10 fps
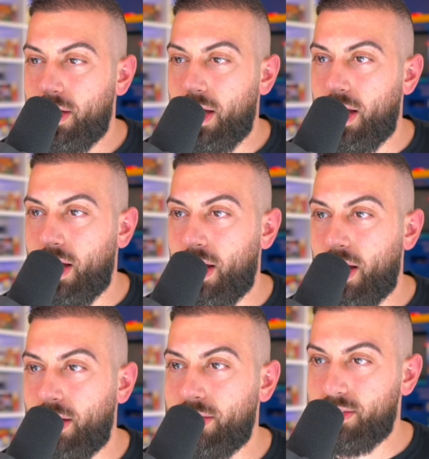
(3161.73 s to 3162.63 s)

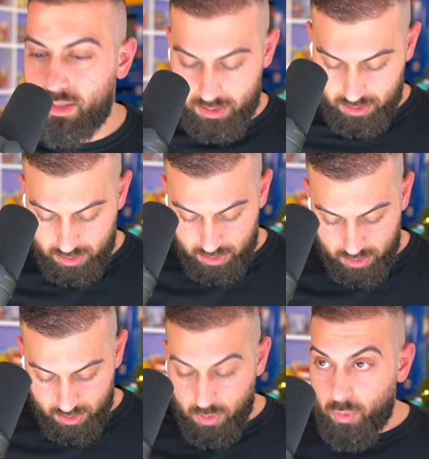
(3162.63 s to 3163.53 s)
Uh,
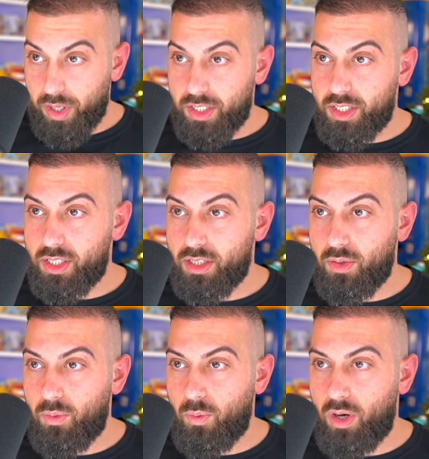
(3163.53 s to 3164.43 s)
which
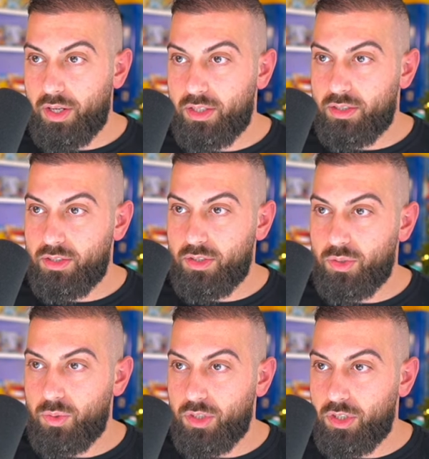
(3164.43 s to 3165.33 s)
one do
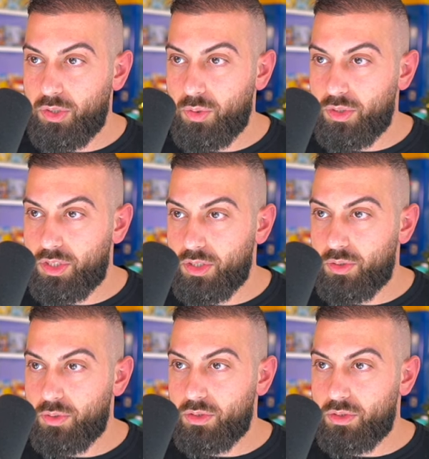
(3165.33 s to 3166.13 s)
you choose?